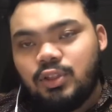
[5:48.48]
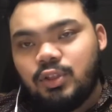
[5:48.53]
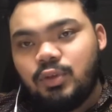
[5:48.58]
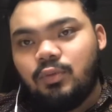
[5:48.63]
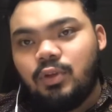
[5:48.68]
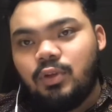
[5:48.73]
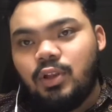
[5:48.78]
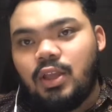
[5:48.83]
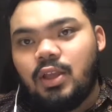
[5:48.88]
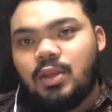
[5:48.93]

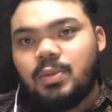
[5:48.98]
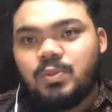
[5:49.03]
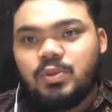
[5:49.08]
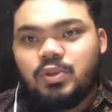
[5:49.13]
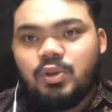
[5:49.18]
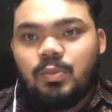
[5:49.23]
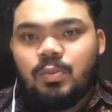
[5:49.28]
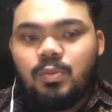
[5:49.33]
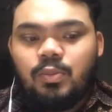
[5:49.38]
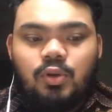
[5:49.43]
will
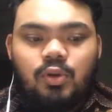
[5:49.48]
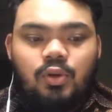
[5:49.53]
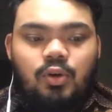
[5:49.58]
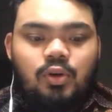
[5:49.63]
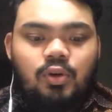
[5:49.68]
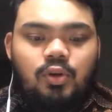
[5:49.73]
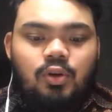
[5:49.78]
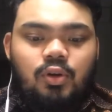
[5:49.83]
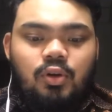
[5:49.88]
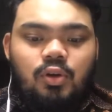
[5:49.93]
absorb
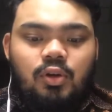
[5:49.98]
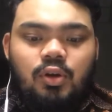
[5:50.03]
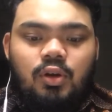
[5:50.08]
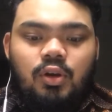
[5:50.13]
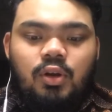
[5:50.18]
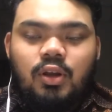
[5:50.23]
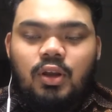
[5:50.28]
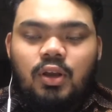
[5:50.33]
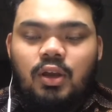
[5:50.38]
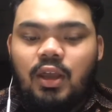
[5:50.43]
your
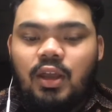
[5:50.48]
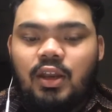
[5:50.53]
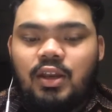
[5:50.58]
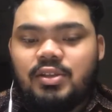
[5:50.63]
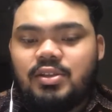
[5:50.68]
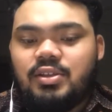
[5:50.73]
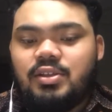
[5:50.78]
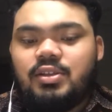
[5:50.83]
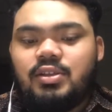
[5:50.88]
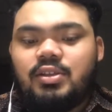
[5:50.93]

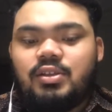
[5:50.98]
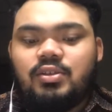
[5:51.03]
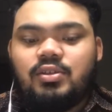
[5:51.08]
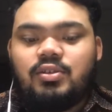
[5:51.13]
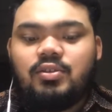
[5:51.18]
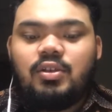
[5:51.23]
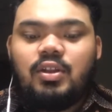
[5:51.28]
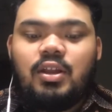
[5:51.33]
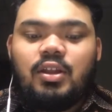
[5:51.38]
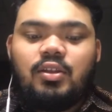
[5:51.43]
energy,
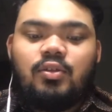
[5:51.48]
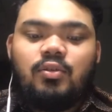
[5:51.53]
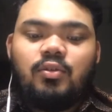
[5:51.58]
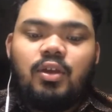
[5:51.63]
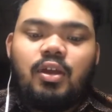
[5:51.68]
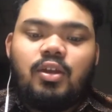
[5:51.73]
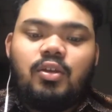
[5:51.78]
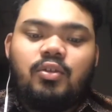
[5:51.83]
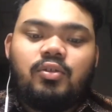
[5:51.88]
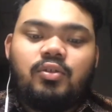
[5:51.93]
so that you
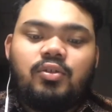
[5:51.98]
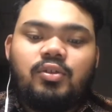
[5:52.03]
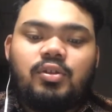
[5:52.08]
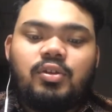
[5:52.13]
cannot